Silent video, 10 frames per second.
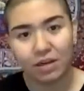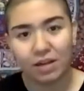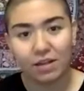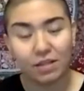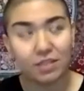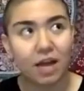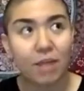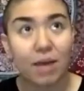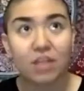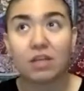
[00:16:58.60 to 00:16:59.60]
this time
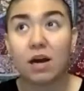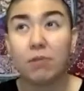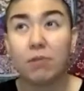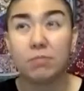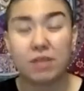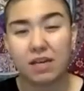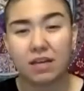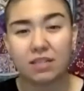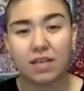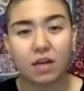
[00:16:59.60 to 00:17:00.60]
actually helped me
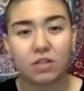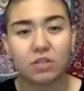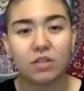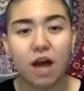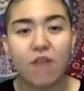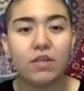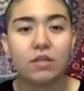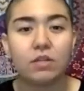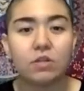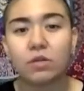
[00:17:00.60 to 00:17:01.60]
because I got to dive in
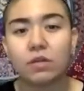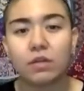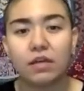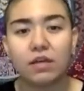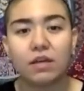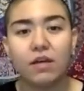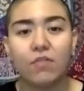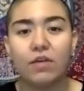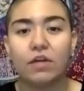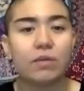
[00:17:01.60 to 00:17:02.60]
internally,
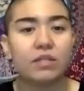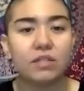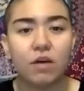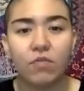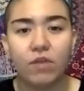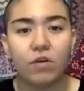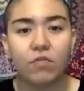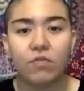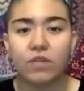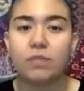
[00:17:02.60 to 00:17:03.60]
figure myself out,
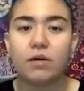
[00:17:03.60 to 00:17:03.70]
fix my own